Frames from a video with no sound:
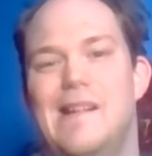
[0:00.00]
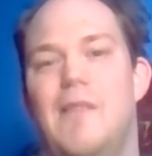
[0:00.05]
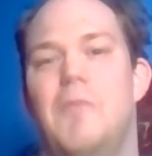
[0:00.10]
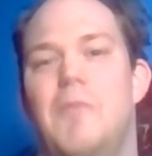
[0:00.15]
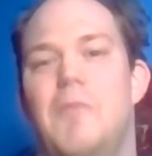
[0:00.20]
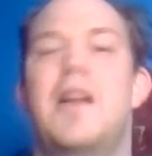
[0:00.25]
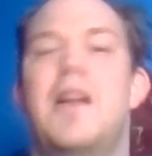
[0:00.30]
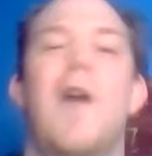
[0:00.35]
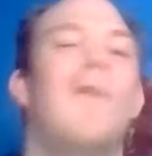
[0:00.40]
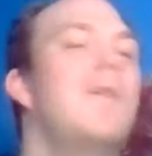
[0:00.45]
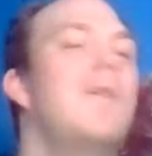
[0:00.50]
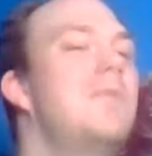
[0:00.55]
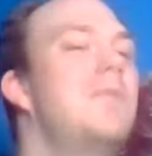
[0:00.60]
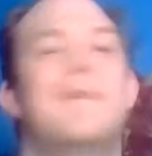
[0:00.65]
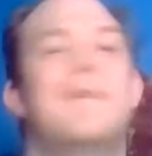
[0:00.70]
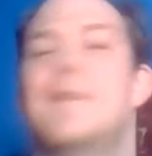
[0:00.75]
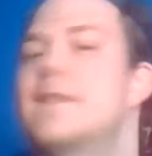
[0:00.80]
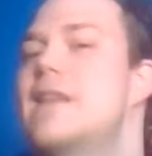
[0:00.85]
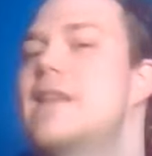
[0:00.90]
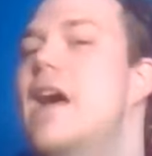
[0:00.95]
We go and
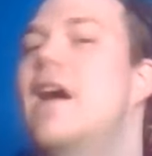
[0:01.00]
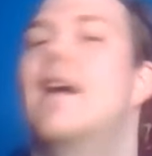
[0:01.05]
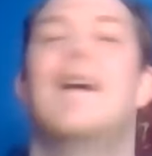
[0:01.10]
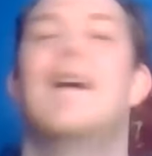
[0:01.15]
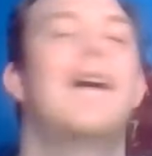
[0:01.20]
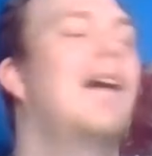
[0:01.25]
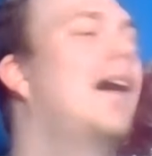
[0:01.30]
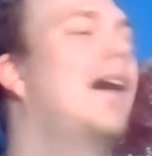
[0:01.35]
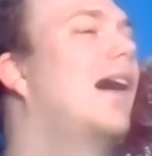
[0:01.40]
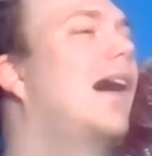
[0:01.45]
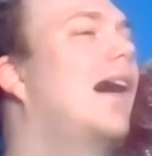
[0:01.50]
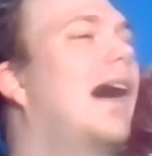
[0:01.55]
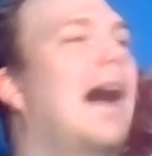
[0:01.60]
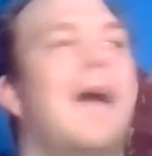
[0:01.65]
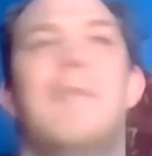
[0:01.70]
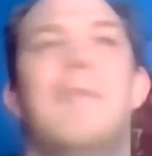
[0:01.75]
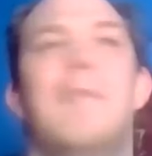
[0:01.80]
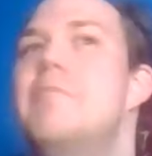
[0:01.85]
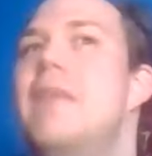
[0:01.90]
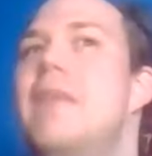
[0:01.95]
meet this
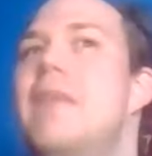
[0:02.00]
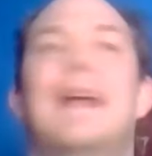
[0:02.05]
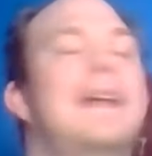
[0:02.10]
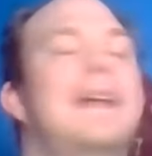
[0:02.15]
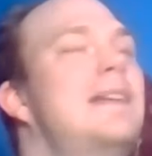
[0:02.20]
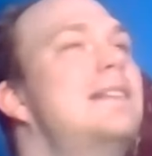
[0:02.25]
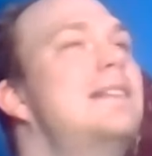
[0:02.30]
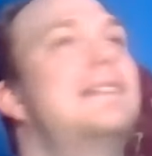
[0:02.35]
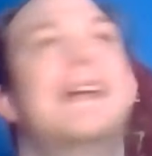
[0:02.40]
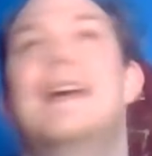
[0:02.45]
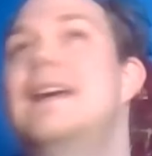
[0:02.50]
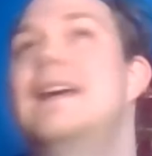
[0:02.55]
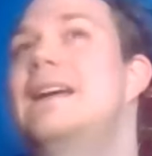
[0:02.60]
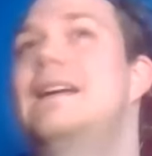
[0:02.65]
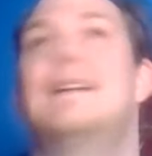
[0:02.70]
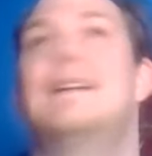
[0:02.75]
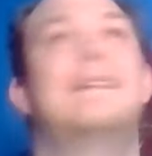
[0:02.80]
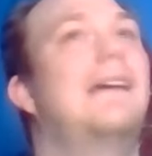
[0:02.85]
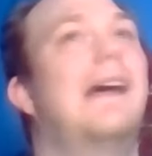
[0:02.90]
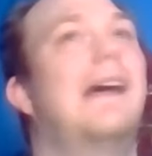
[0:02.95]

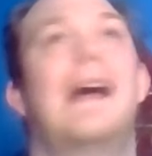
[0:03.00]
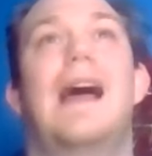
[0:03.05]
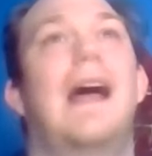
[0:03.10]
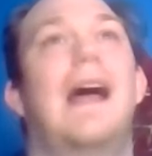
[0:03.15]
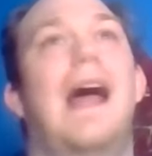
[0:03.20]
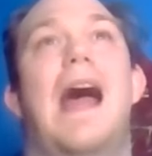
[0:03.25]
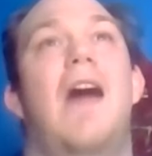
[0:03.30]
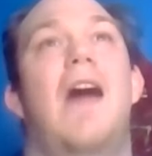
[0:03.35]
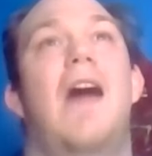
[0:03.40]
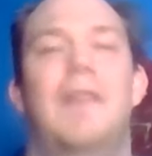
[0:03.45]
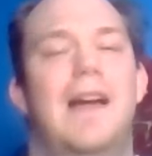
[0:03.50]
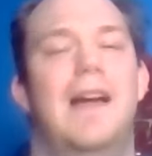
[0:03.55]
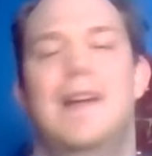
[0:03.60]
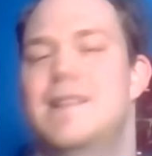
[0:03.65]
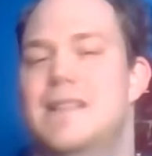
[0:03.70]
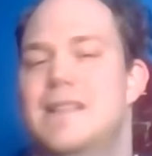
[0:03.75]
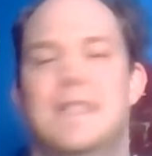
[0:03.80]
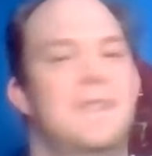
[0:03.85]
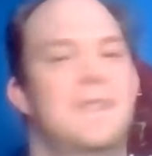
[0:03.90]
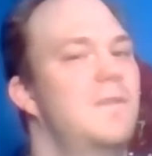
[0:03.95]
amazing,
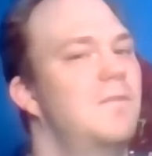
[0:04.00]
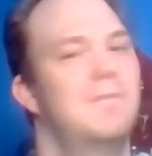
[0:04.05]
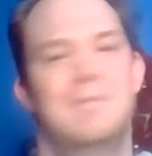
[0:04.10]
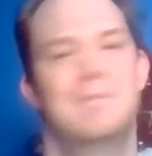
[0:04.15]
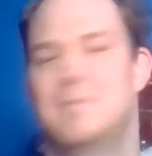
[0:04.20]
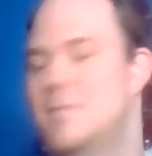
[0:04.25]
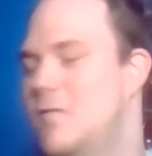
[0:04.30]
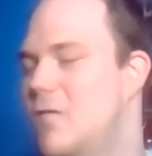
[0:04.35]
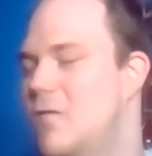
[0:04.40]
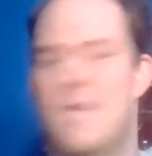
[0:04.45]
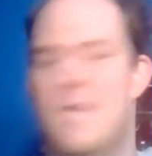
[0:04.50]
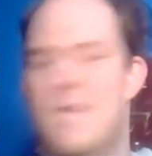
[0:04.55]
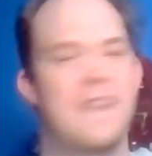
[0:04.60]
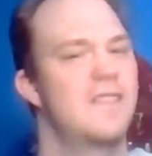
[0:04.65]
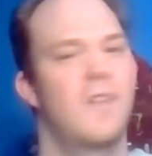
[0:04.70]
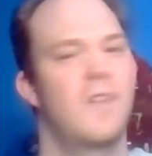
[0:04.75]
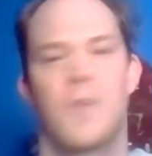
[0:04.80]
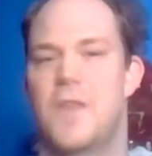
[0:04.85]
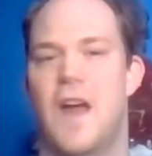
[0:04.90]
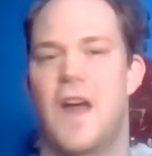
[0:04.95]
outrageous
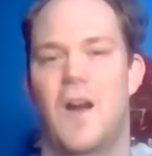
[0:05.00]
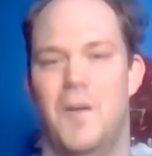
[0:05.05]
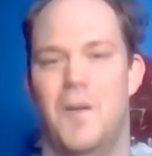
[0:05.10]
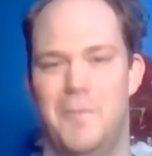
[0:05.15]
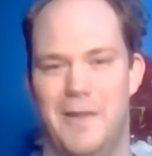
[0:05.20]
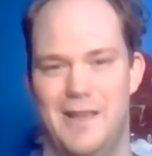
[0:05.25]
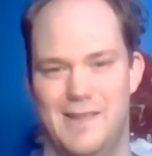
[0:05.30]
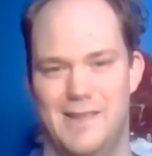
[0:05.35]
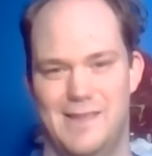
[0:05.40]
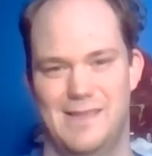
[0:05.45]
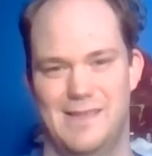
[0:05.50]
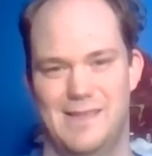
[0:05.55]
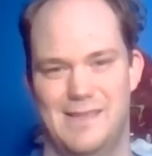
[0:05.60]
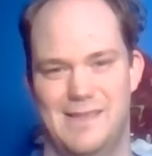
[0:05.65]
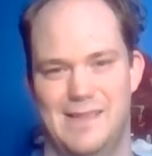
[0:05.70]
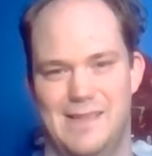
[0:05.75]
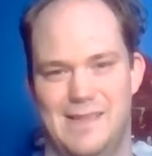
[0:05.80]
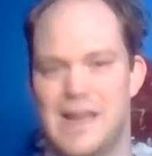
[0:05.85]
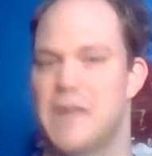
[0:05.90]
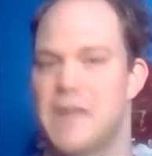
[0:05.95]
physical therapist
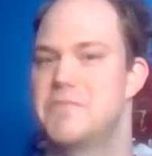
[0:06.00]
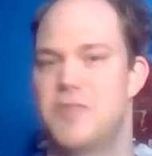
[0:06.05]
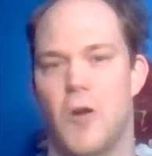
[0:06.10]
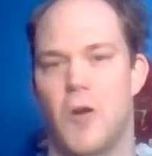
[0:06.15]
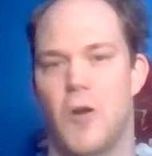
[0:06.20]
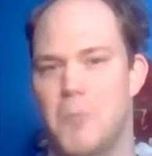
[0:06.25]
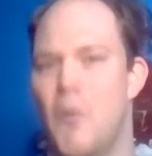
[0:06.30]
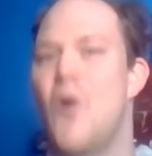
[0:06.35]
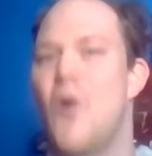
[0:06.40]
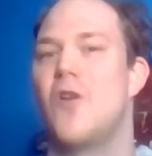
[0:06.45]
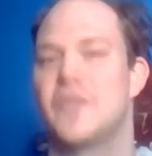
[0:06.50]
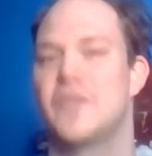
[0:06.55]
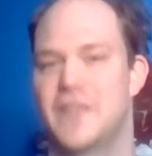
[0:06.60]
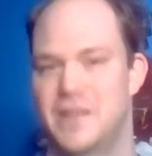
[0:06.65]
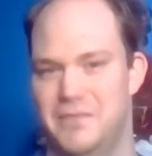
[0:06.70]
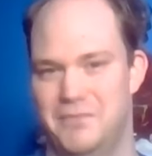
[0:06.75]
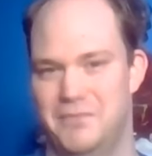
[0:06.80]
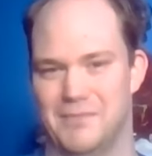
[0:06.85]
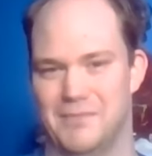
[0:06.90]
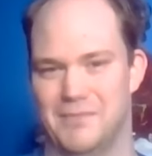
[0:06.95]
named Joan
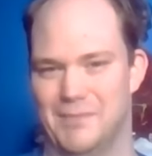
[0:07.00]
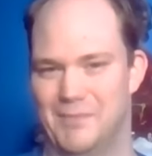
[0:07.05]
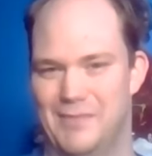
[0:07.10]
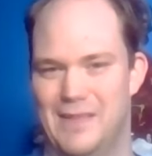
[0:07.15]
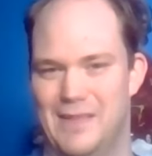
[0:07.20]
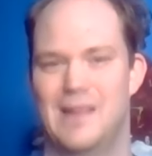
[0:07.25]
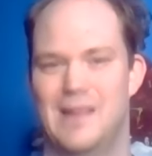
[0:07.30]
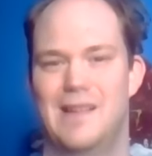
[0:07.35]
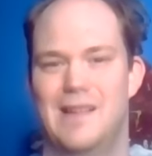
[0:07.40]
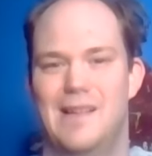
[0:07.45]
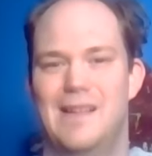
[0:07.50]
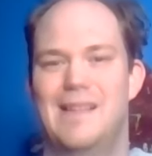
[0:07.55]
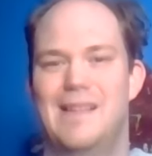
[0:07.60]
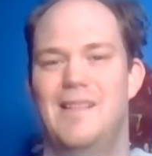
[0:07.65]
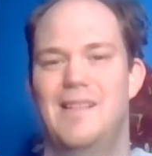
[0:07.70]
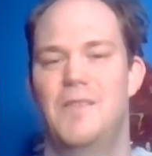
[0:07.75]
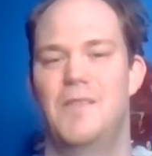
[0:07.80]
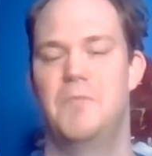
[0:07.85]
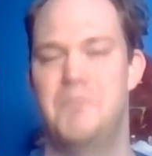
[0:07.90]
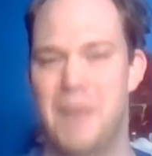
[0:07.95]
Molden, yeah.
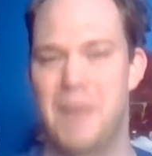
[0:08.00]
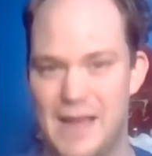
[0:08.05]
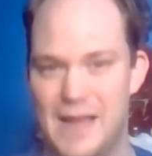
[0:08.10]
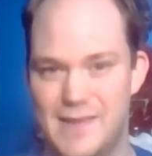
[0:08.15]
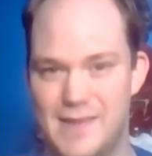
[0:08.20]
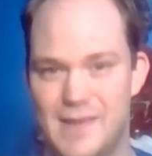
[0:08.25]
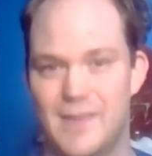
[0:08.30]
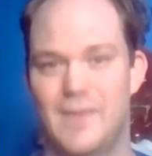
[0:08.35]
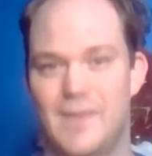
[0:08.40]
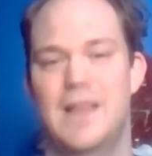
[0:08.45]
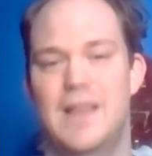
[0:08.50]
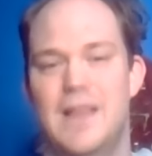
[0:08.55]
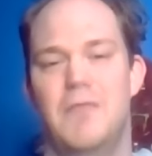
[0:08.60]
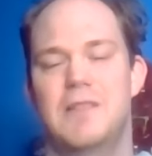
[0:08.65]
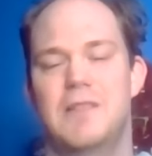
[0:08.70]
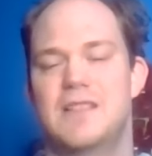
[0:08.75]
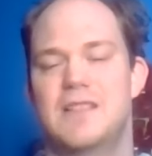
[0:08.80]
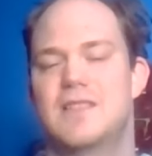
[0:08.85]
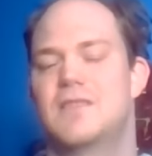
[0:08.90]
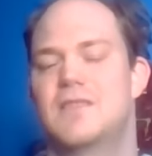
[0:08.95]
who basically
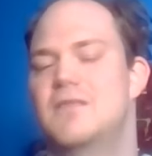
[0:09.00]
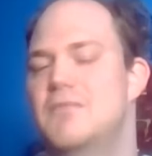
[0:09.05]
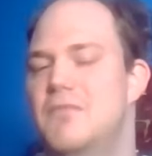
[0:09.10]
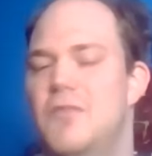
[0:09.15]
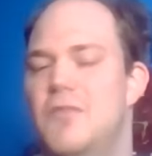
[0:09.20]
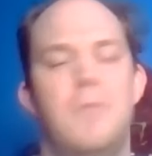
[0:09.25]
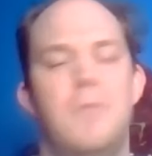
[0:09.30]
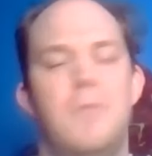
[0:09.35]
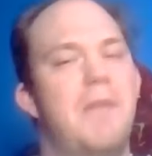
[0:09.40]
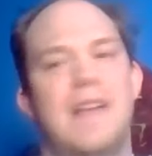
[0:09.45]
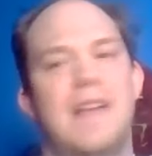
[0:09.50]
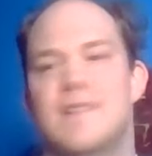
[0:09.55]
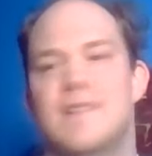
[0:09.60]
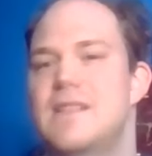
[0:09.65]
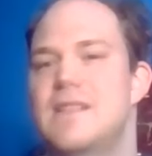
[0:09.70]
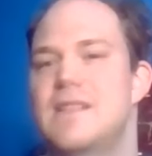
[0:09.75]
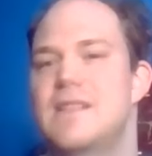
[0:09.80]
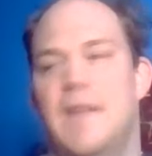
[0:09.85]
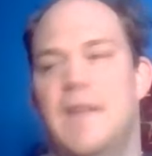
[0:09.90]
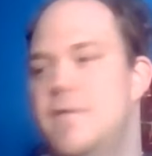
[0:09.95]
was, who
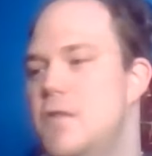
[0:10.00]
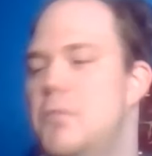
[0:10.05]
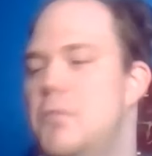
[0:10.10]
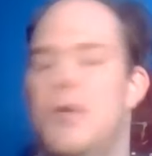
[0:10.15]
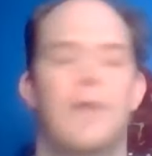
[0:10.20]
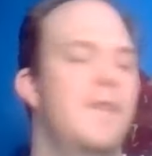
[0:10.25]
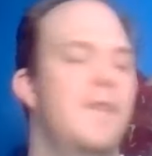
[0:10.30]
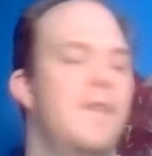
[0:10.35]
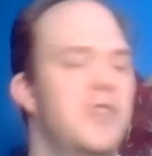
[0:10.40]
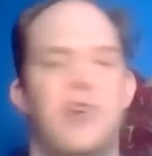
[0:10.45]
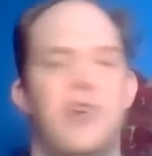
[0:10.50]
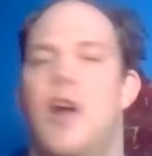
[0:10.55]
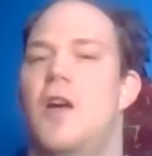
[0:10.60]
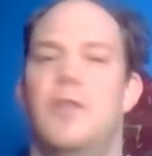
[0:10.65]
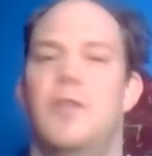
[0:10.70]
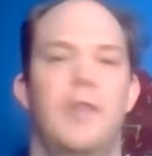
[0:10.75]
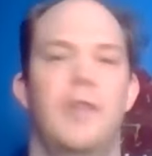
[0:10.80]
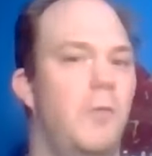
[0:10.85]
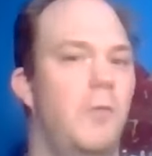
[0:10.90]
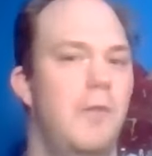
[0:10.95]
basically said, if you put this
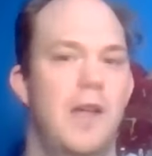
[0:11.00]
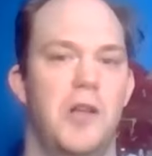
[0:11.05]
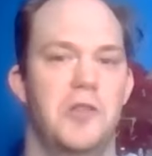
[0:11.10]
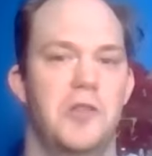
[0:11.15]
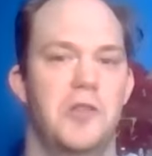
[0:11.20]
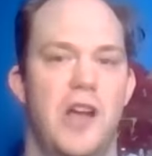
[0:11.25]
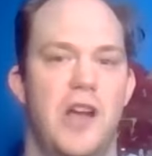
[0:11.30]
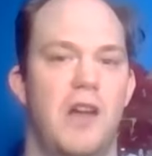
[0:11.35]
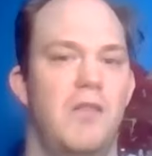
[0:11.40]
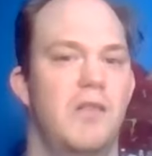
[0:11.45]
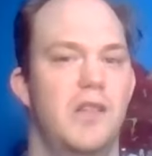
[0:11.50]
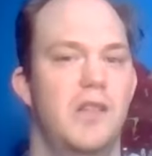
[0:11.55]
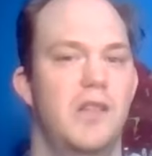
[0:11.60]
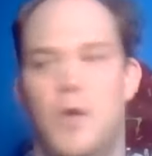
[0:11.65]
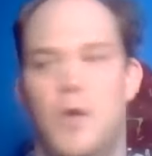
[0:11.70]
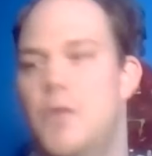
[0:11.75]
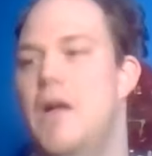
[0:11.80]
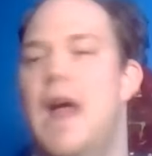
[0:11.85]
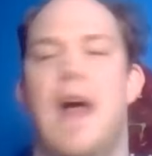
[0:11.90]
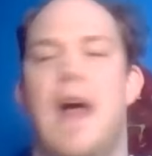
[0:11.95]
child in a wheelchair,
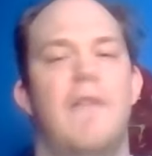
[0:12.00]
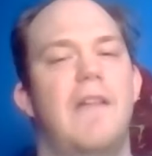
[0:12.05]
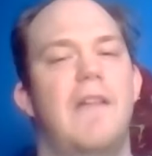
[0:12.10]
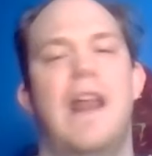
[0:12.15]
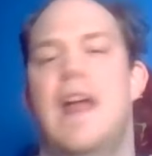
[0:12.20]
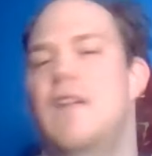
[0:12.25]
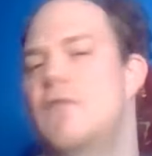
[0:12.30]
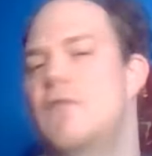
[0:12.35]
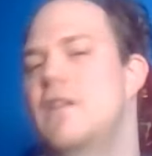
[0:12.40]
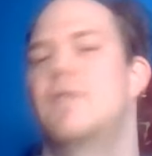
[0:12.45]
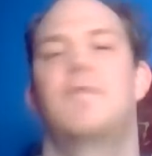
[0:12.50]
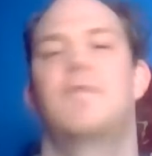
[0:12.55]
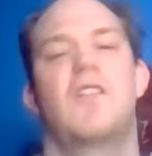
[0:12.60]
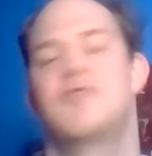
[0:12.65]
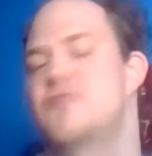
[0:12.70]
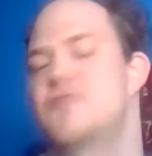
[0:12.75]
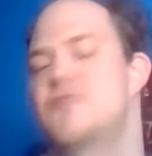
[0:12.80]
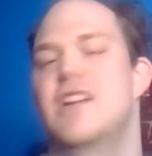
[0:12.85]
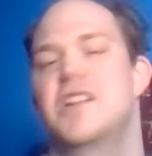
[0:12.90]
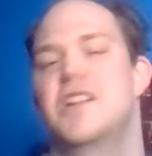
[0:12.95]
you will have an angry and
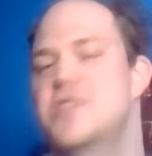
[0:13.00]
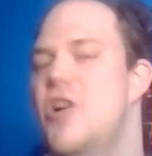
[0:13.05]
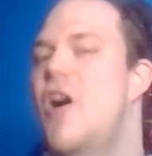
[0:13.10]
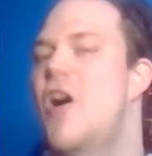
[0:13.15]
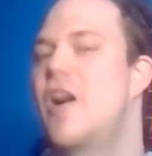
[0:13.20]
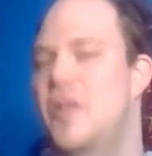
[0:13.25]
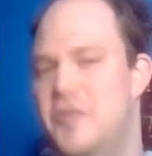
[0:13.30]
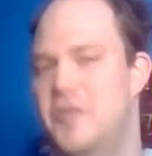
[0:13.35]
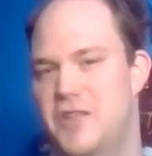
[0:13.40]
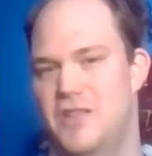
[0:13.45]
frustrated child.